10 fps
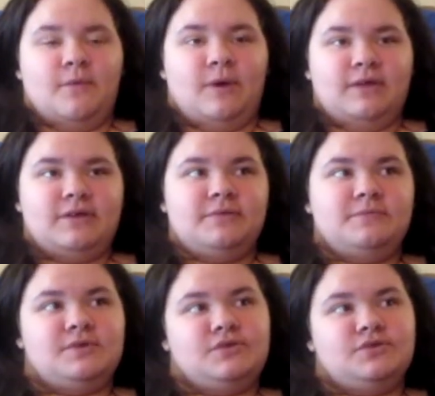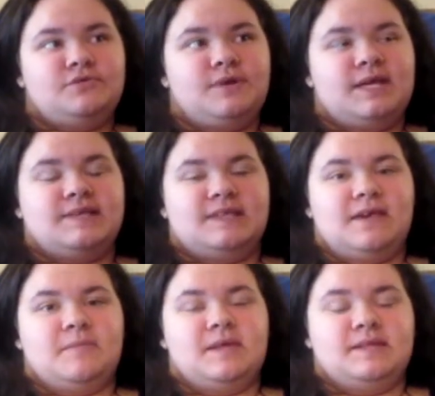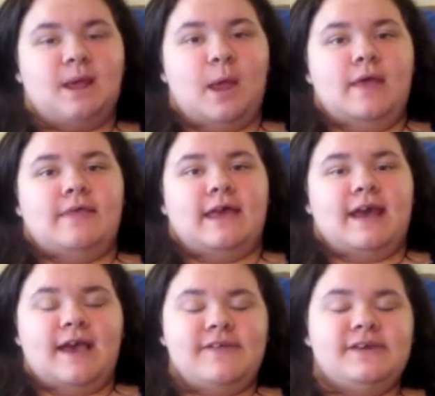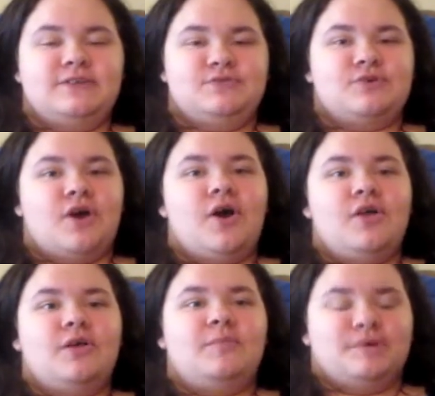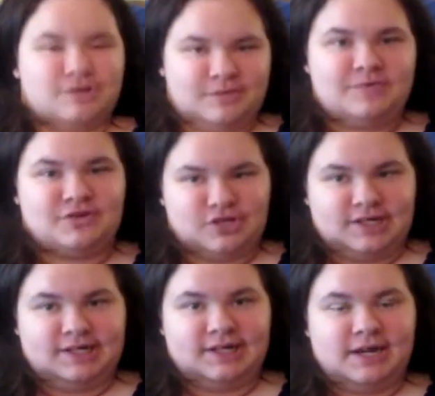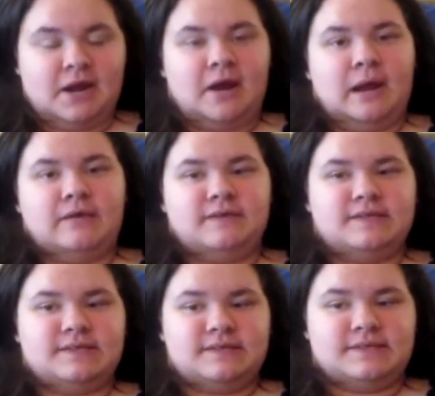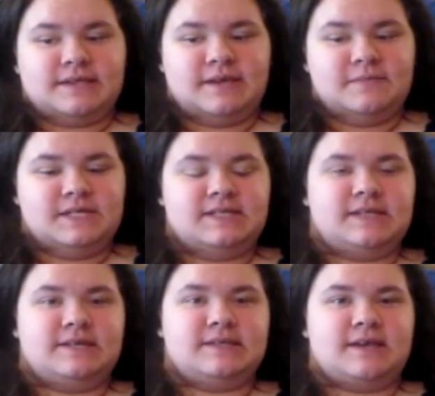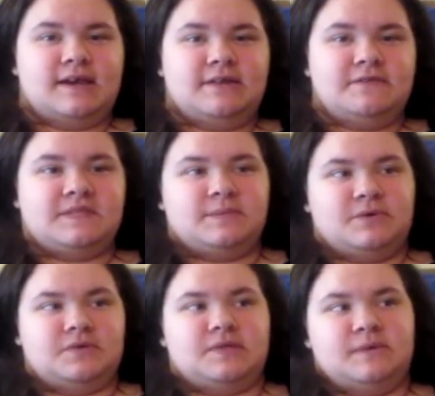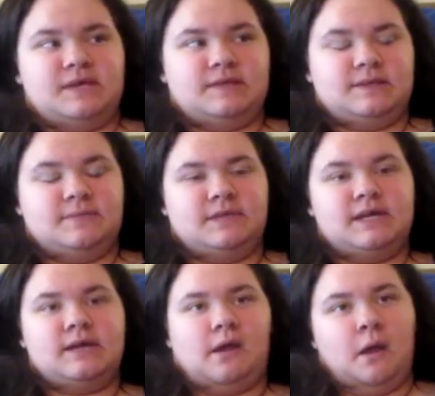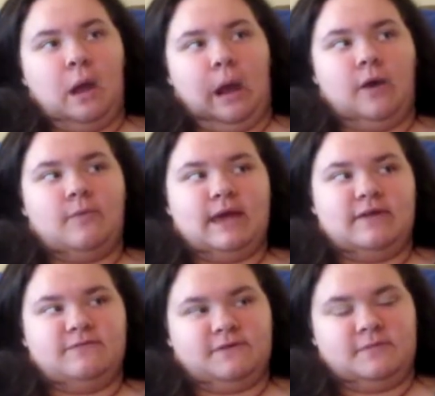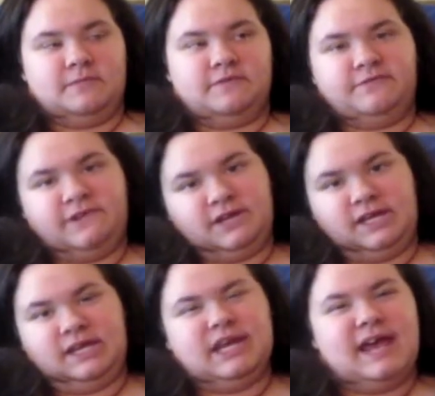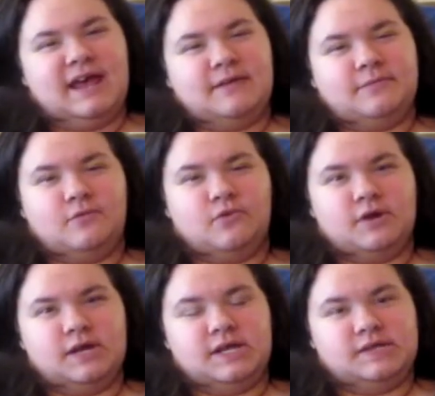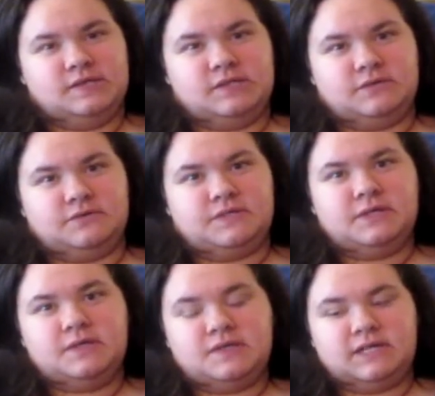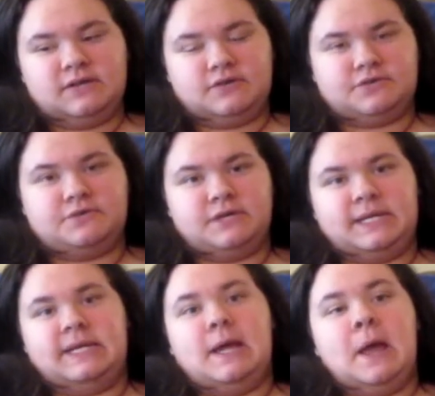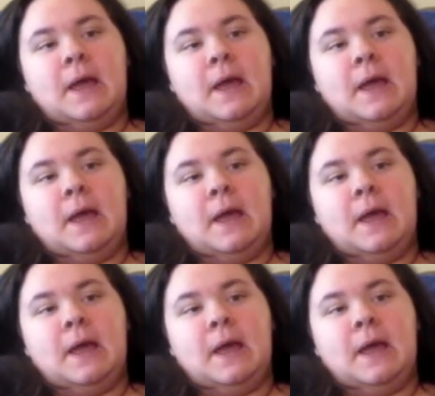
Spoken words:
Welcome to a segment that I like to call Pull Up a Chair. This segment is kind of supposed to be something away from the funny and more into serious territory.